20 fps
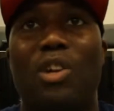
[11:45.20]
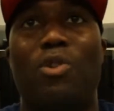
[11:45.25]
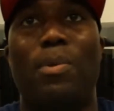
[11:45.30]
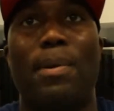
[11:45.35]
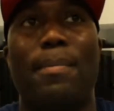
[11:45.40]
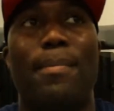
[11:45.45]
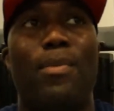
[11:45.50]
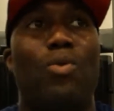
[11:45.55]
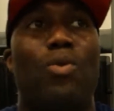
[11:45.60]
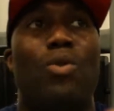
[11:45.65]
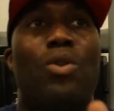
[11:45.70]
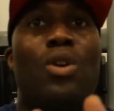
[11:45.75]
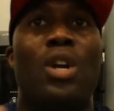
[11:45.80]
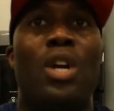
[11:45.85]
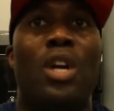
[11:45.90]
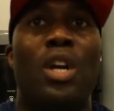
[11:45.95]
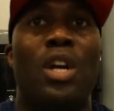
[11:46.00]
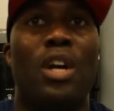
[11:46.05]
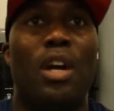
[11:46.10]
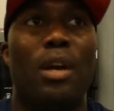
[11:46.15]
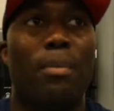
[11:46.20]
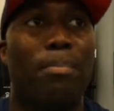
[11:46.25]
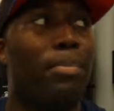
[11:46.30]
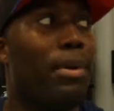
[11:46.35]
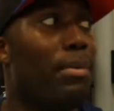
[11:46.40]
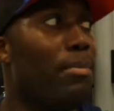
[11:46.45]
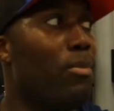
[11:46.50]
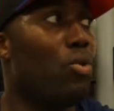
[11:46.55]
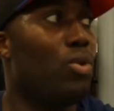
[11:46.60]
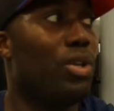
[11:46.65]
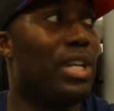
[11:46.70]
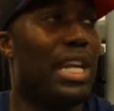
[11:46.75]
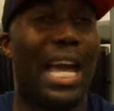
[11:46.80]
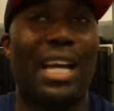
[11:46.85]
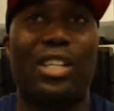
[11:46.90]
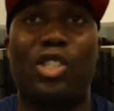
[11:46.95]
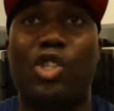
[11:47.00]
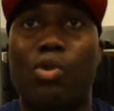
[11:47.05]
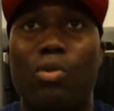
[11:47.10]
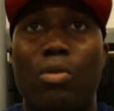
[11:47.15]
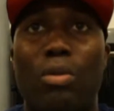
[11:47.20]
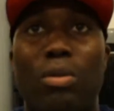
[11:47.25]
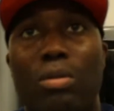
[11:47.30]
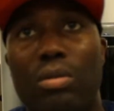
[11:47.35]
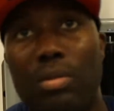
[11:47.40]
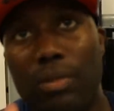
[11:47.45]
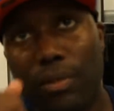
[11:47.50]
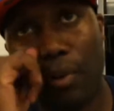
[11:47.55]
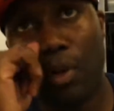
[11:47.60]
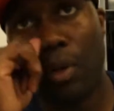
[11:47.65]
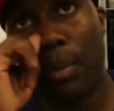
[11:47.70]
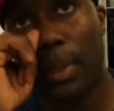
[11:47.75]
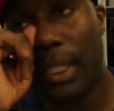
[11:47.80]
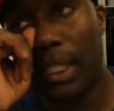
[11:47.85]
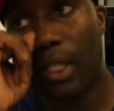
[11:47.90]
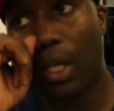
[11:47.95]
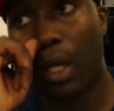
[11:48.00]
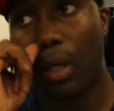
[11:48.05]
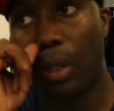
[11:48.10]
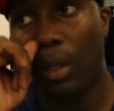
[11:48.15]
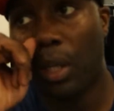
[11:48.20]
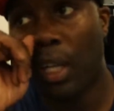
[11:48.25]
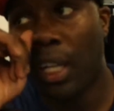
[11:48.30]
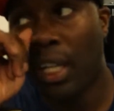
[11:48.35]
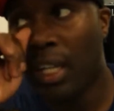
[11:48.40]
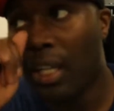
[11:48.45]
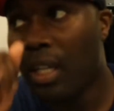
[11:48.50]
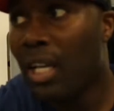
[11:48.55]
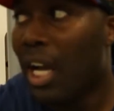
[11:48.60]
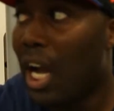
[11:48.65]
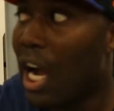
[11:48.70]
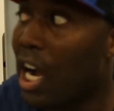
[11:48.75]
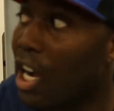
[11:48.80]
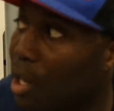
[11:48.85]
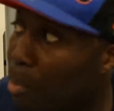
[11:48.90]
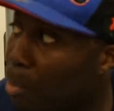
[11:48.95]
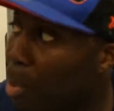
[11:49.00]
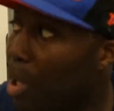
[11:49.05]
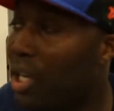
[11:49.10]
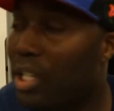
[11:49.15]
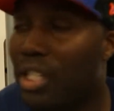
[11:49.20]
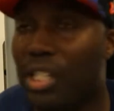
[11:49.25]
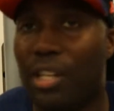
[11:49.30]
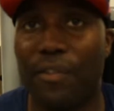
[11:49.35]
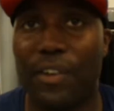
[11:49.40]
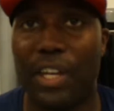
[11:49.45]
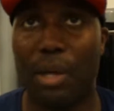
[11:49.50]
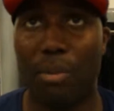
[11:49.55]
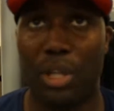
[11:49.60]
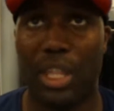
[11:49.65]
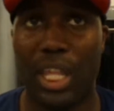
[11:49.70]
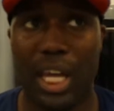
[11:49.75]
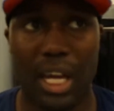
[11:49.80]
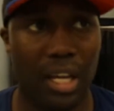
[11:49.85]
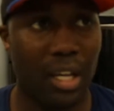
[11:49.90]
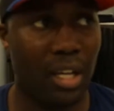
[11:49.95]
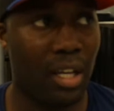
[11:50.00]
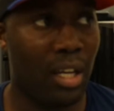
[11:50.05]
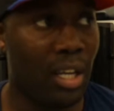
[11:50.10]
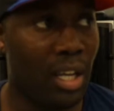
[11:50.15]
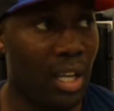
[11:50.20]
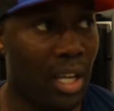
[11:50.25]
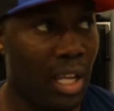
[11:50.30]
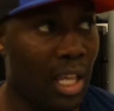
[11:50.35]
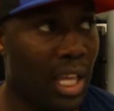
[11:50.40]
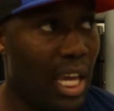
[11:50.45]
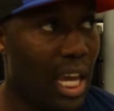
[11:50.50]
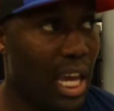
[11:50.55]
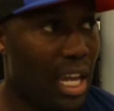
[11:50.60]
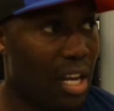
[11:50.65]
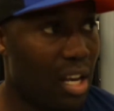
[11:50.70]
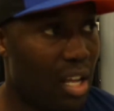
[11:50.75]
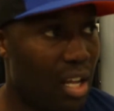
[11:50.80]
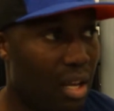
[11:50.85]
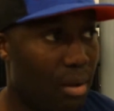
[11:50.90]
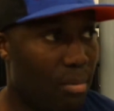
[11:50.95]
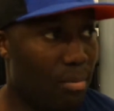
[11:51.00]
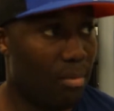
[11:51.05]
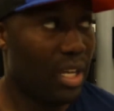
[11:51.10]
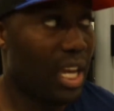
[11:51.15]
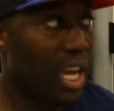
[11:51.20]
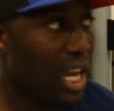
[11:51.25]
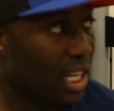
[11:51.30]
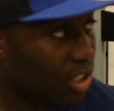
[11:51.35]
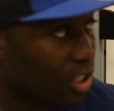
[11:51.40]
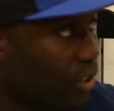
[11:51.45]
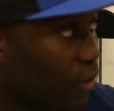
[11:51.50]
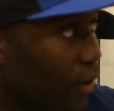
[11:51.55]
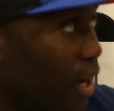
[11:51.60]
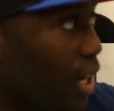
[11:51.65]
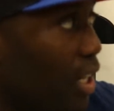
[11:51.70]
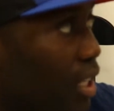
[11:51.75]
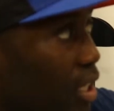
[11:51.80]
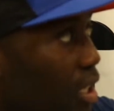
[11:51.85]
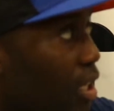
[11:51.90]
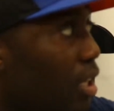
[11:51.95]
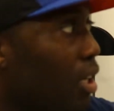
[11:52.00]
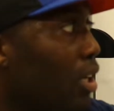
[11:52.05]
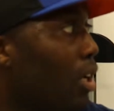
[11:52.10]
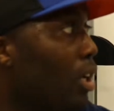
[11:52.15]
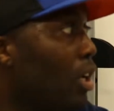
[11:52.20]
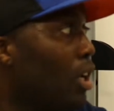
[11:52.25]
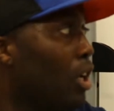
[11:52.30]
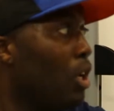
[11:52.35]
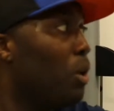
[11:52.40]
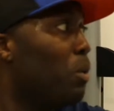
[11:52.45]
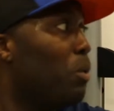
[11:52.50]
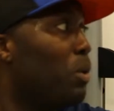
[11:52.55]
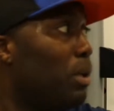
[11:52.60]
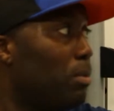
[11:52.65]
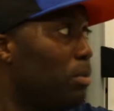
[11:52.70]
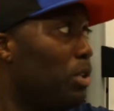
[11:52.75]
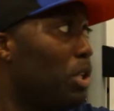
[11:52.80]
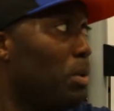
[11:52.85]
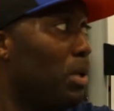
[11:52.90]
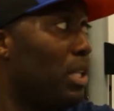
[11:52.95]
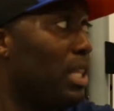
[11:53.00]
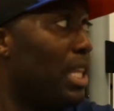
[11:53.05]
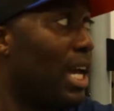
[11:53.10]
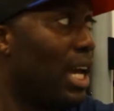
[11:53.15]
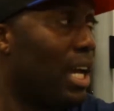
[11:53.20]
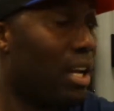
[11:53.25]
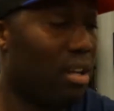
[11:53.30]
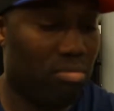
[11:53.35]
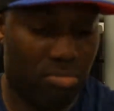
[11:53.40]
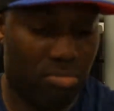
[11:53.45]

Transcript: little bit more natural for me, so I'm going to persevere with that. And yeah, I just find when I'm doing that,